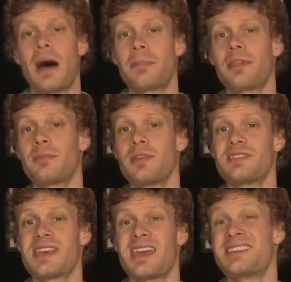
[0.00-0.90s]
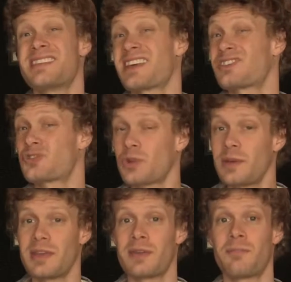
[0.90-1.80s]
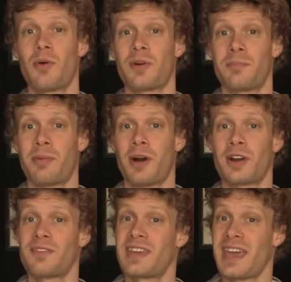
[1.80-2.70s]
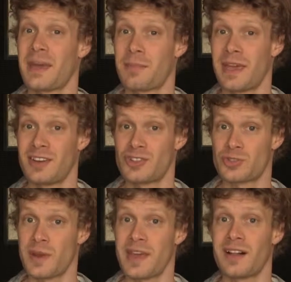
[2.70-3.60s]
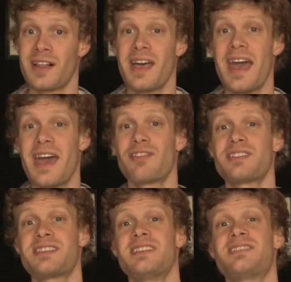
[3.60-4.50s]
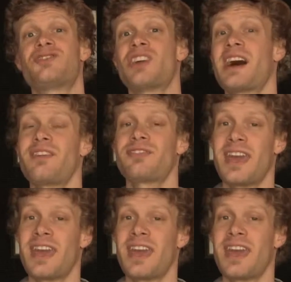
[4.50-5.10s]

Popular music is an extremely important part of the campaign trail ever since John F.